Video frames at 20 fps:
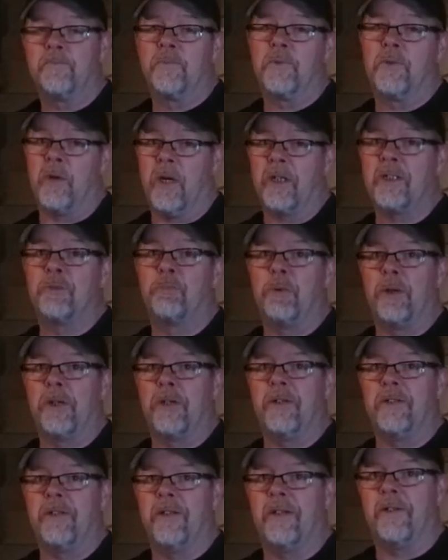So that's a pretty
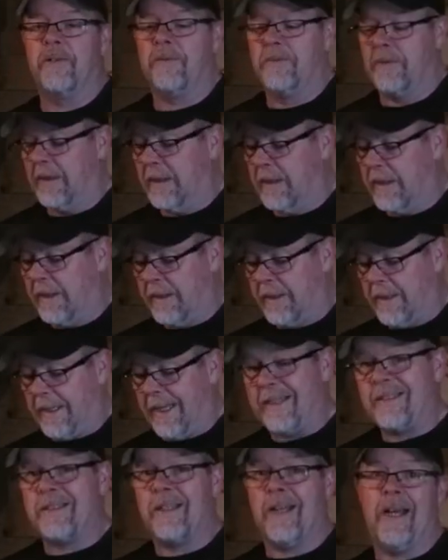good deal.
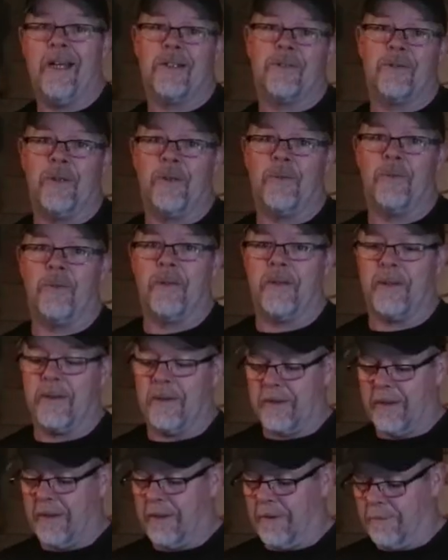That's actually a really
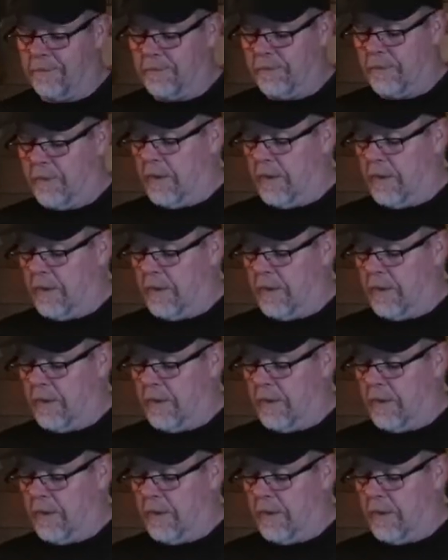good deal.